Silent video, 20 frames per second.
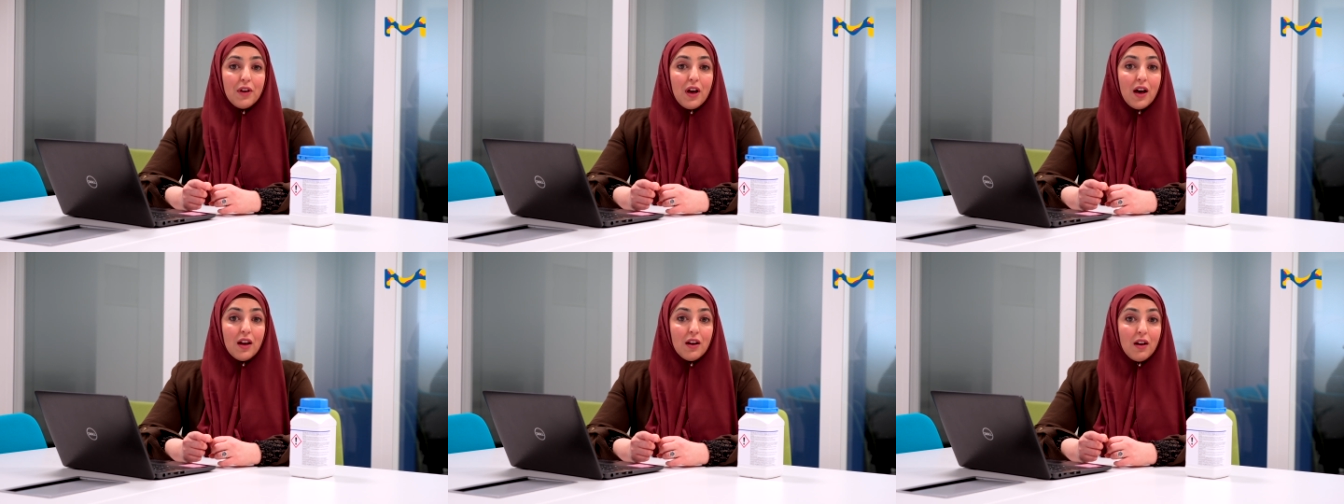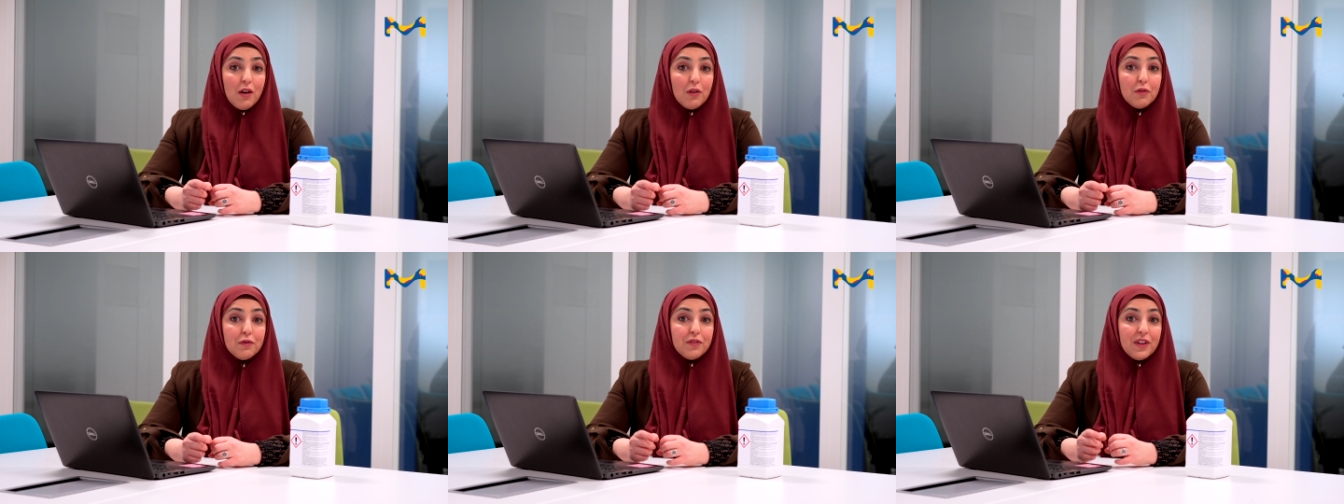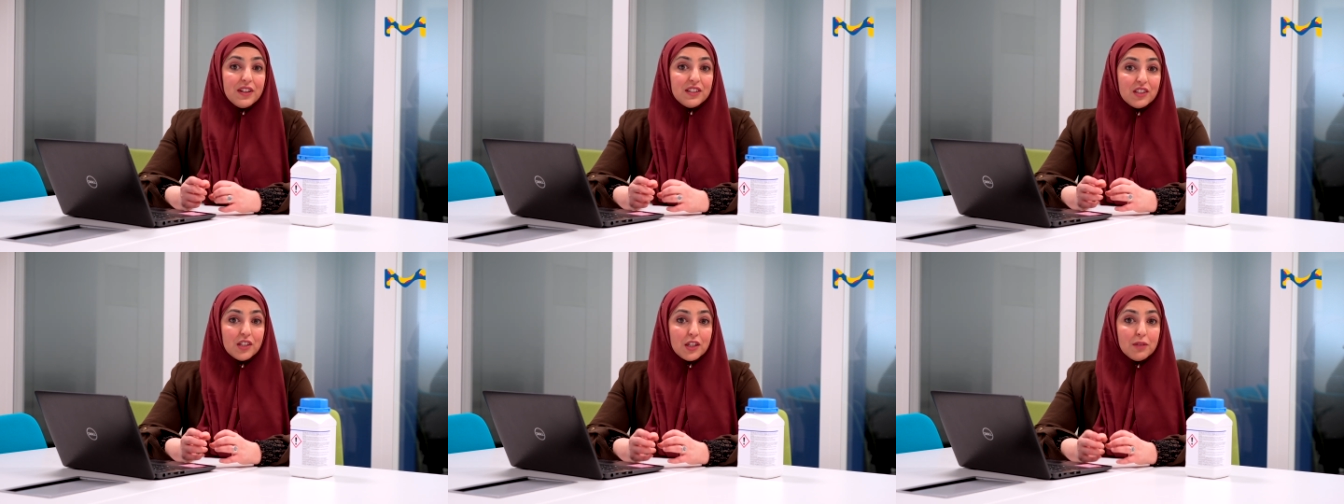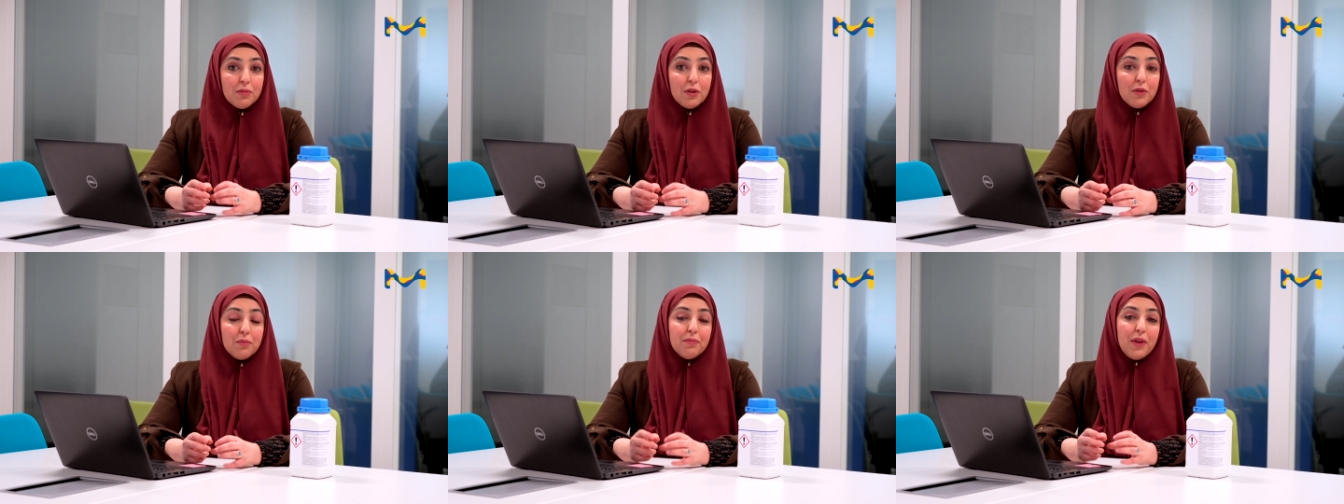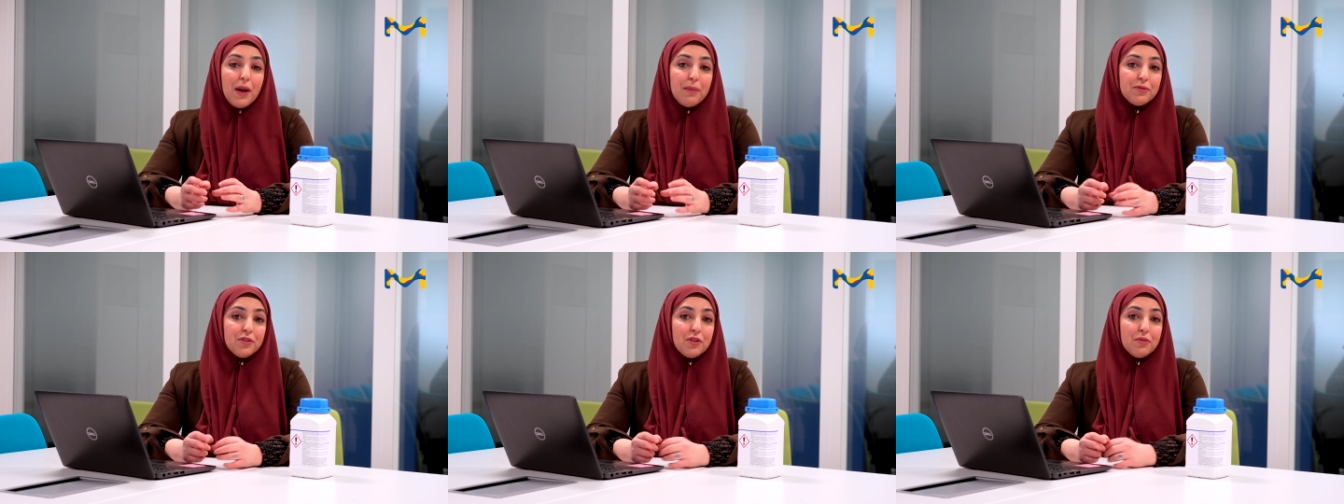halal vegetable
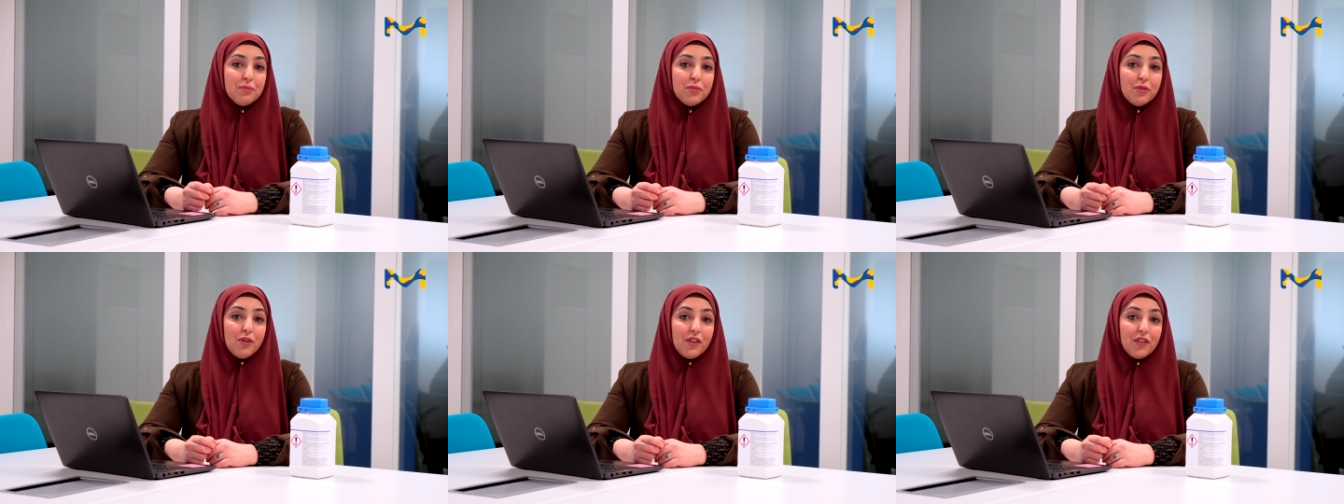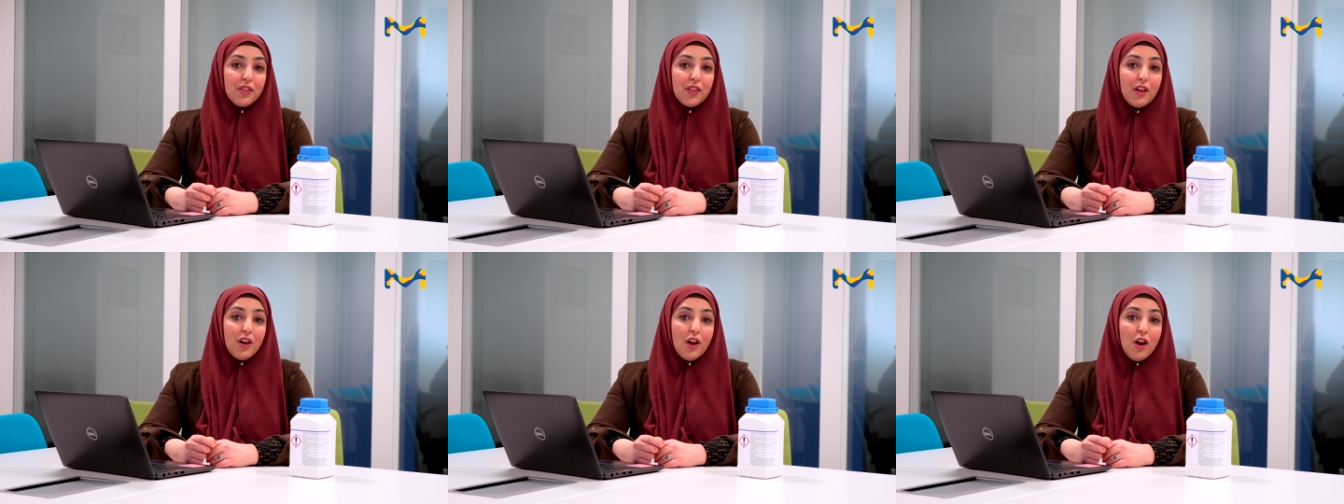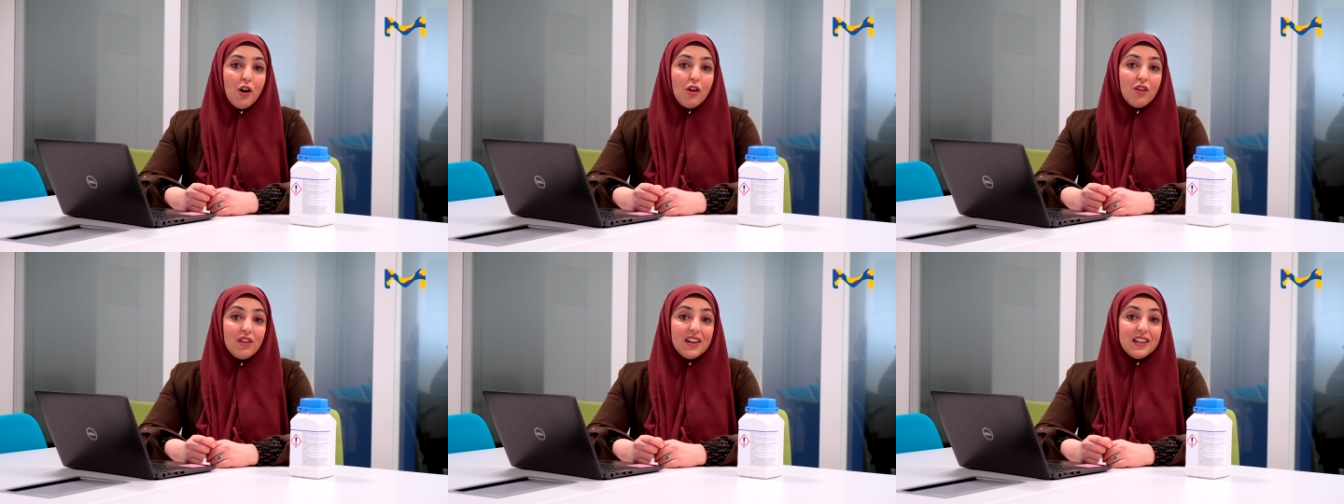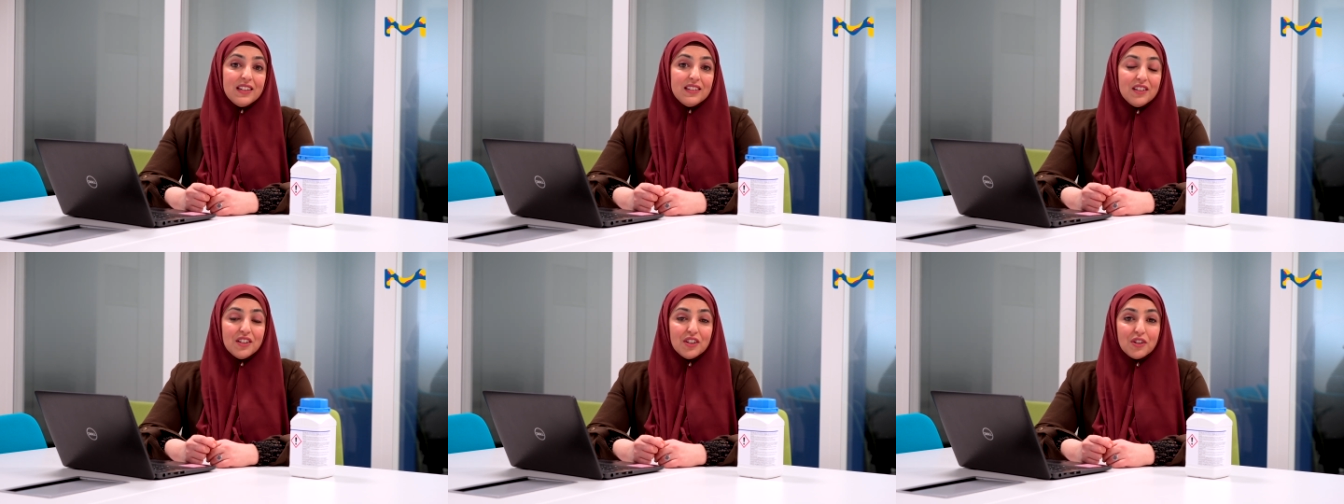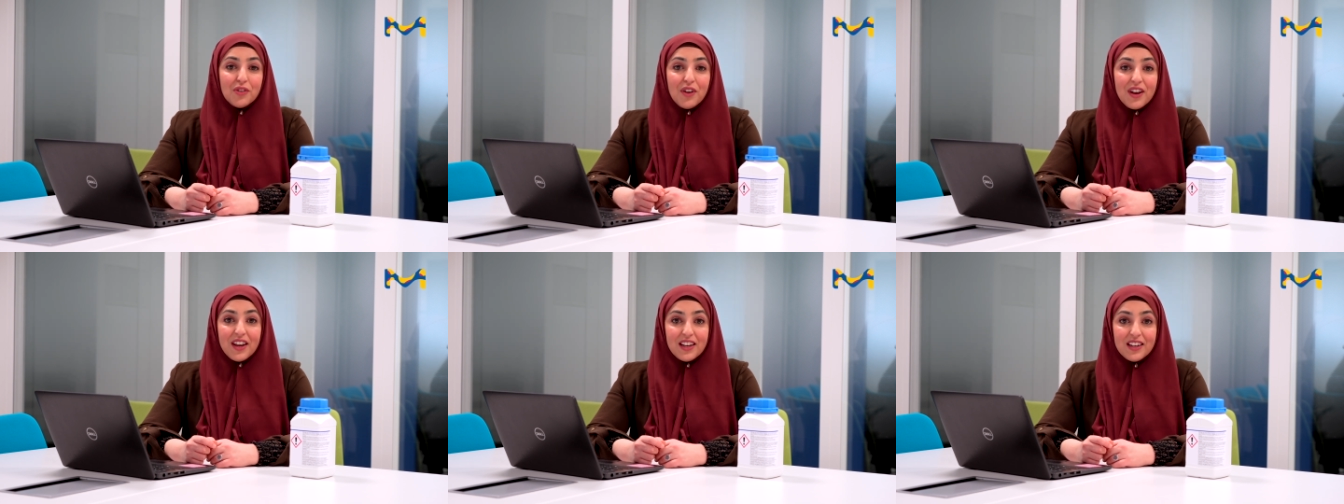pepton broth or
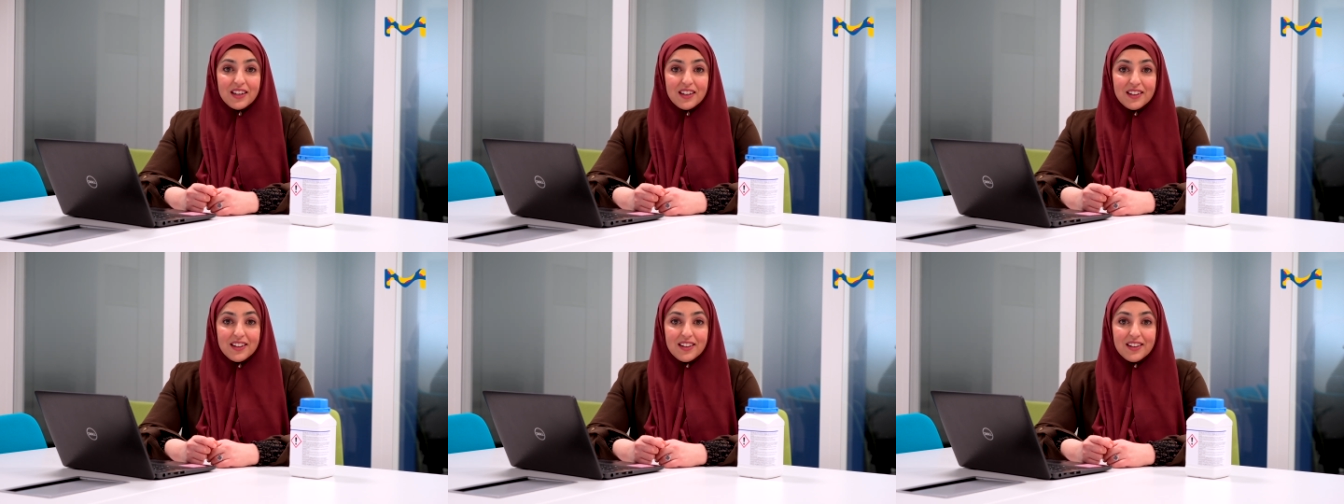linden grain.